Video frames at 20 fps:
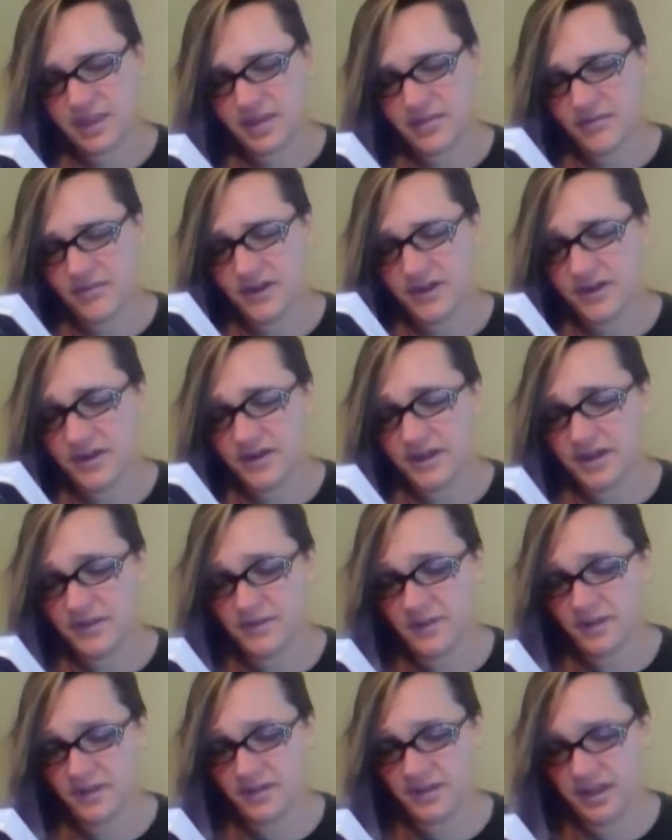Fair
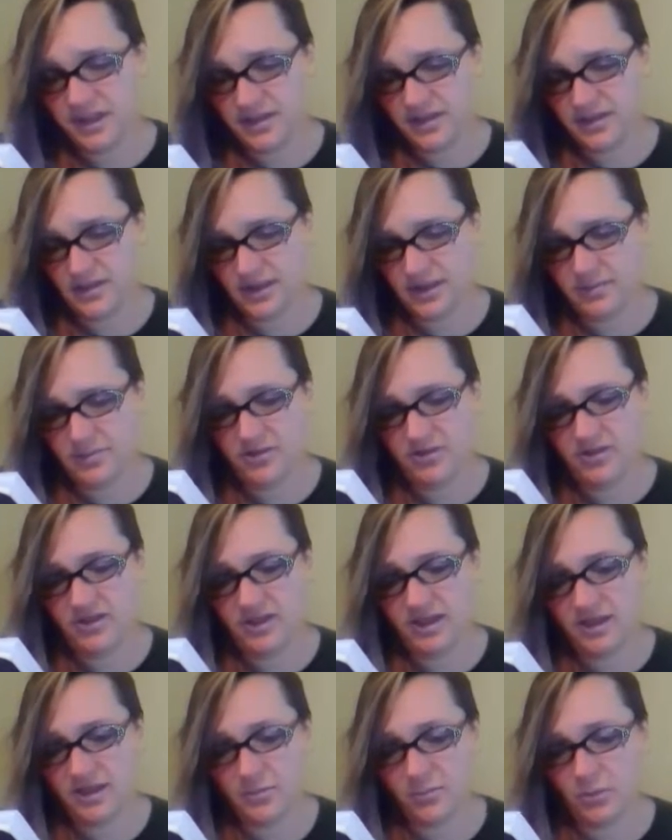enough, the dean stepped
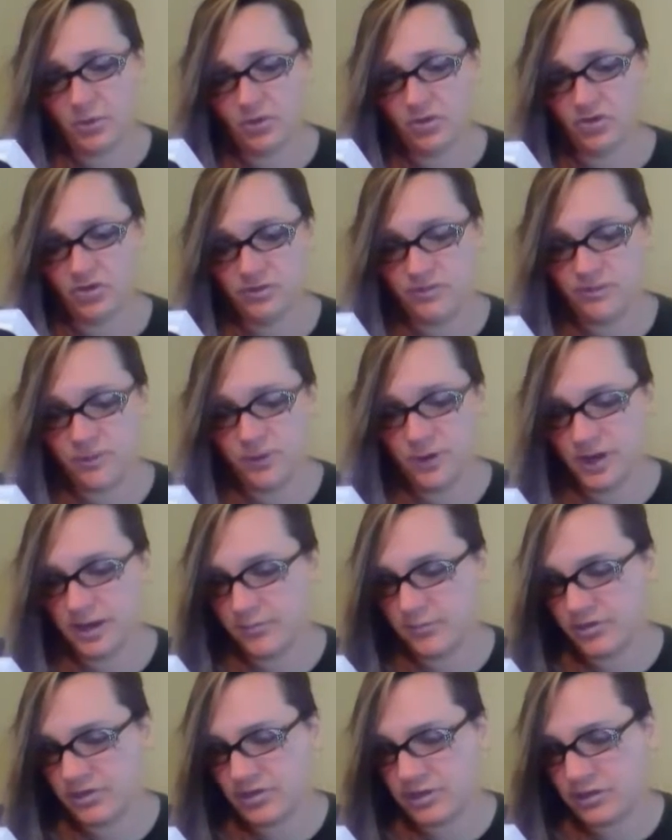aside and motioned for
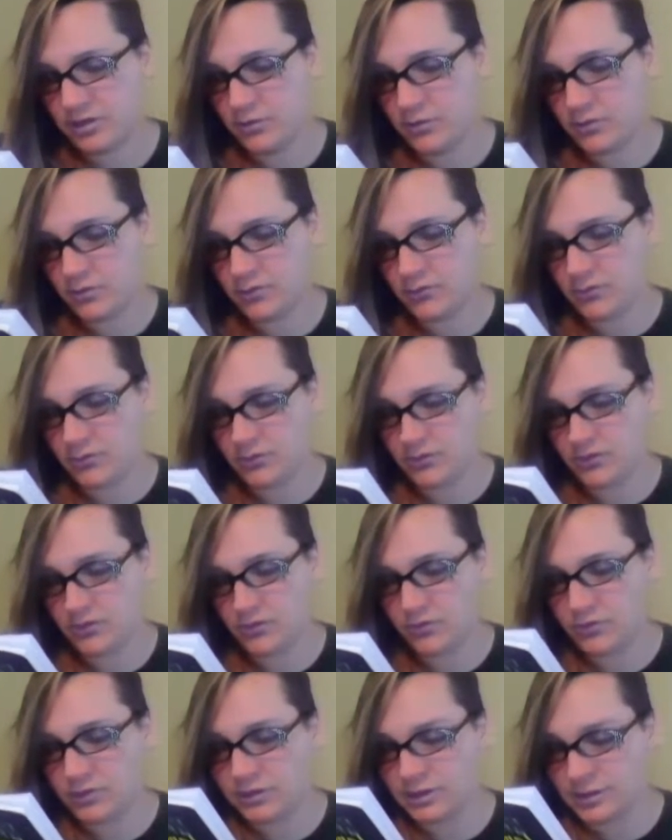Em to go through the
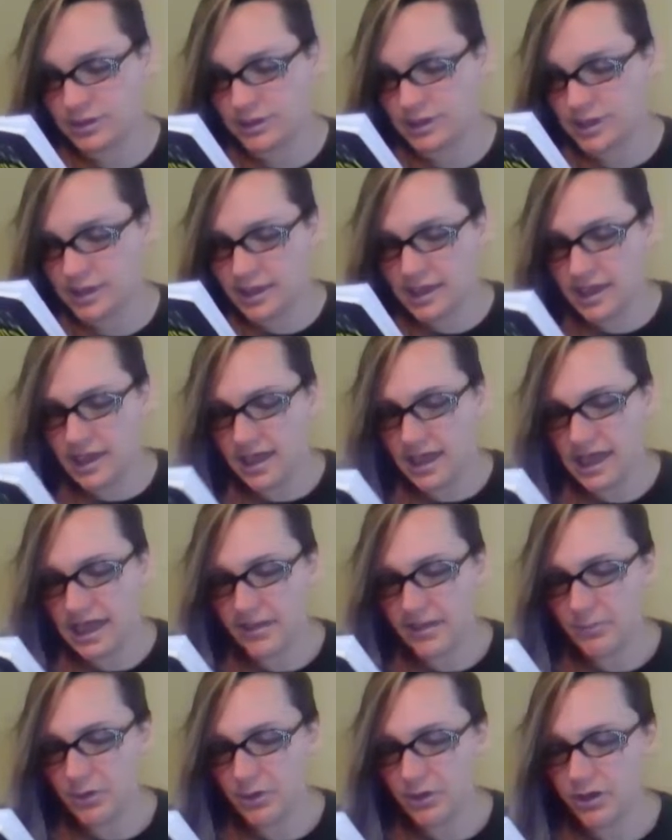door.
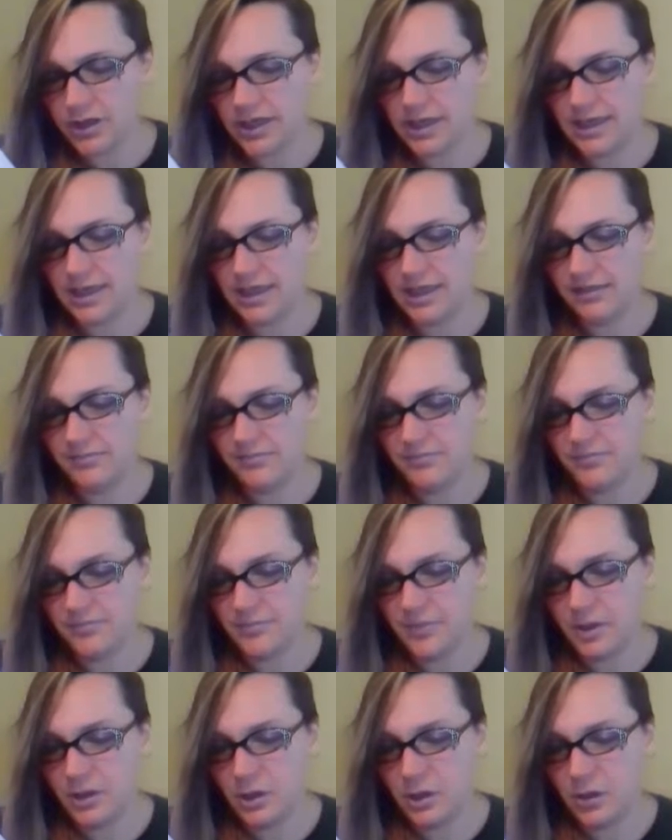Em hurried in,
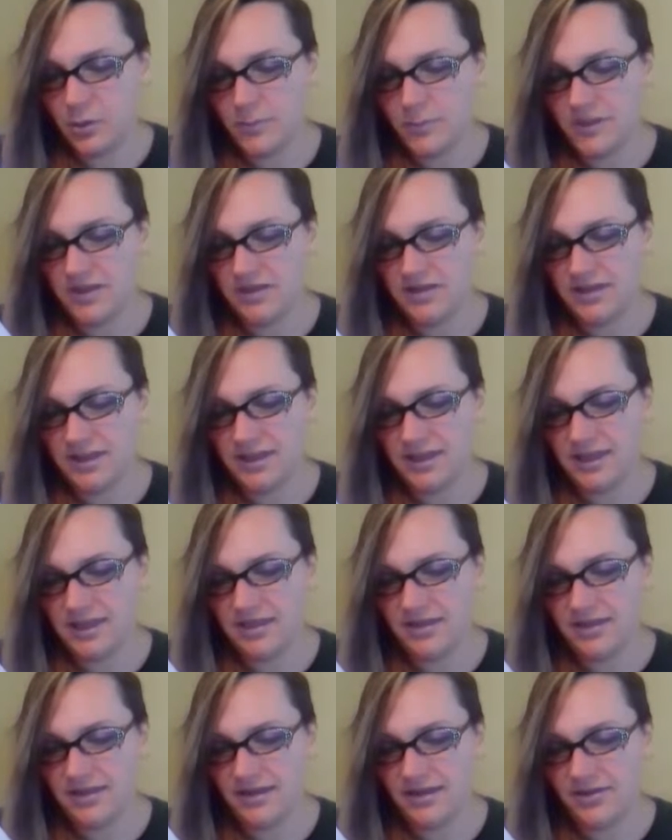hoping to
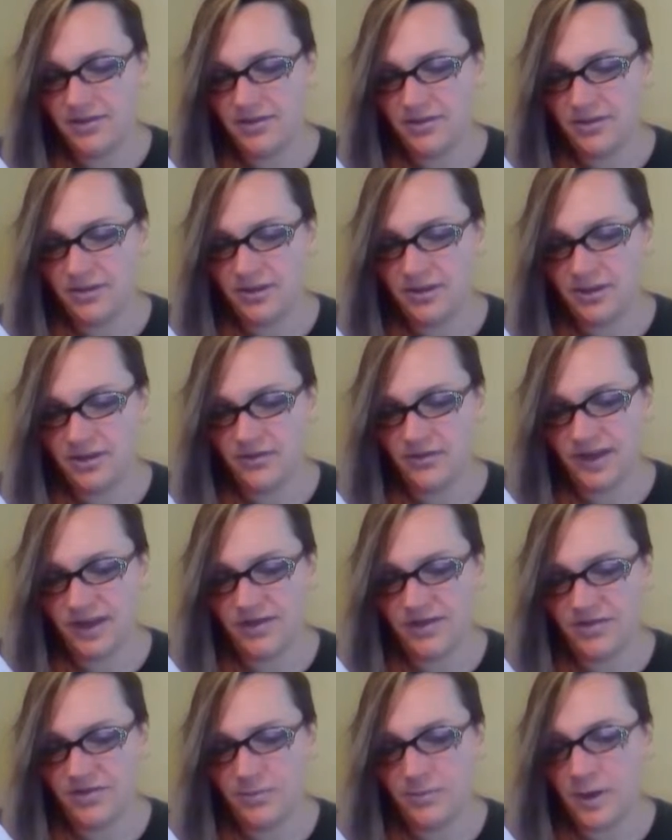get this done as
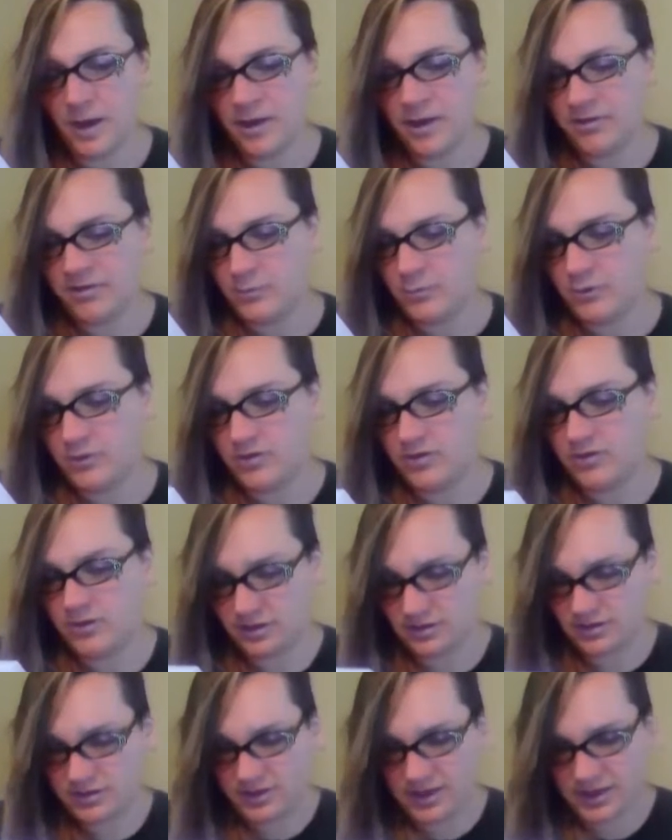fast as possible, and took
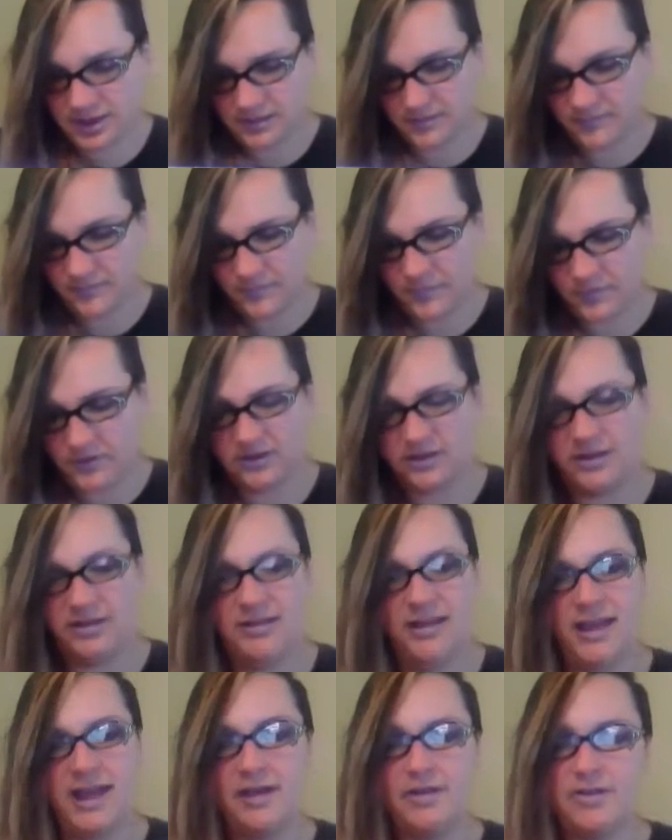a seat in front of the
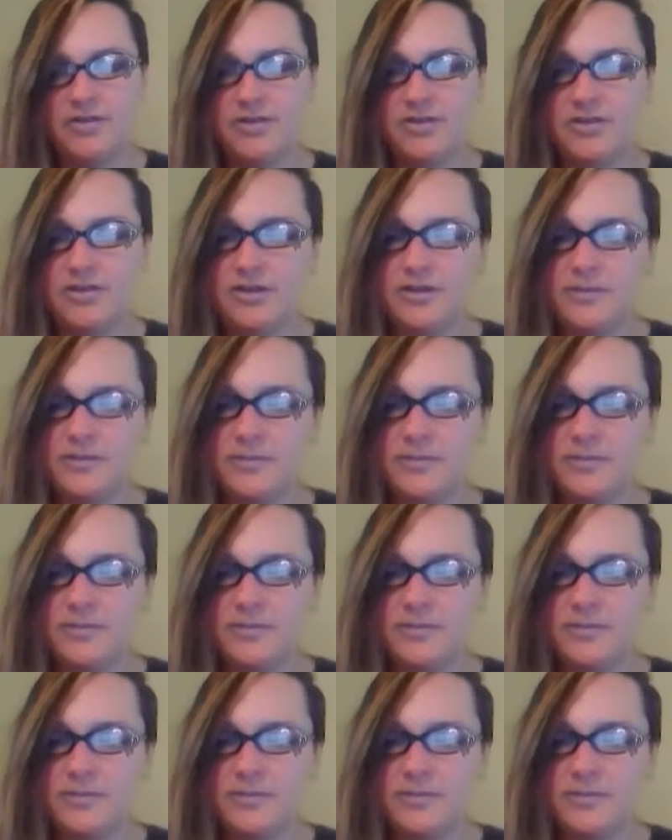desk.